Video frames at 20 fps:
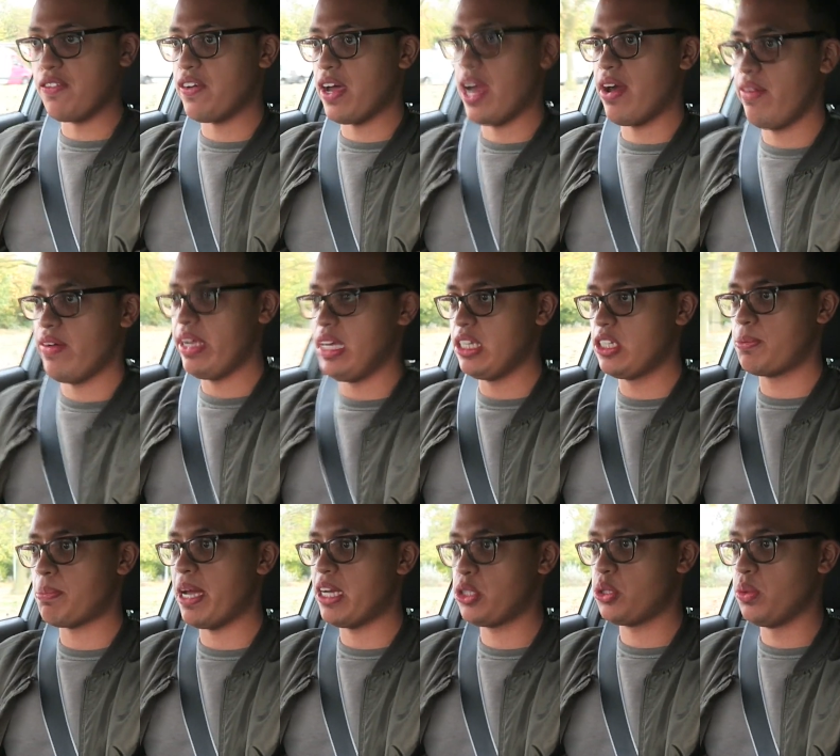very
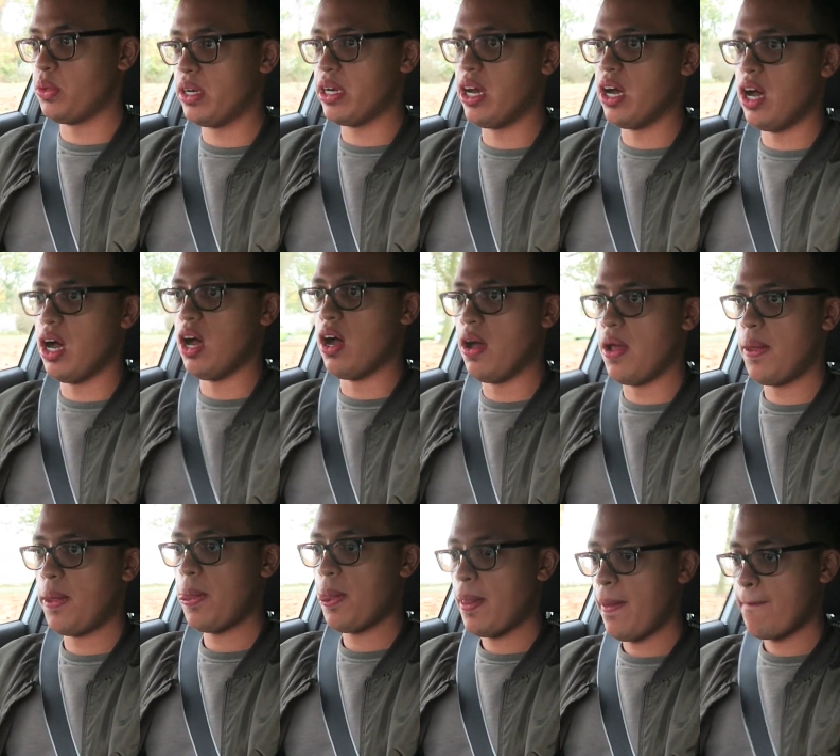special car,
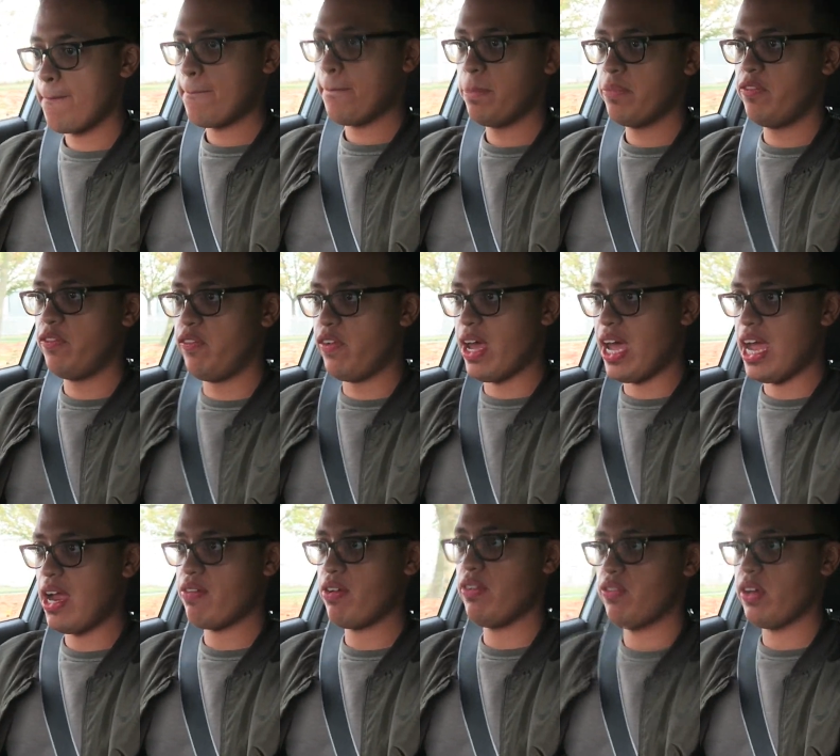
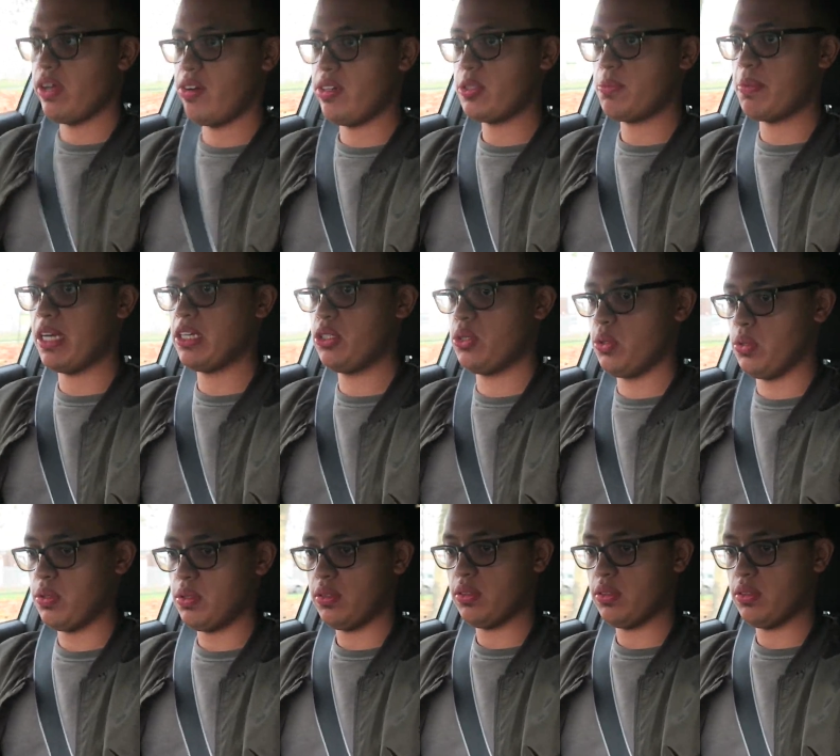very, very special.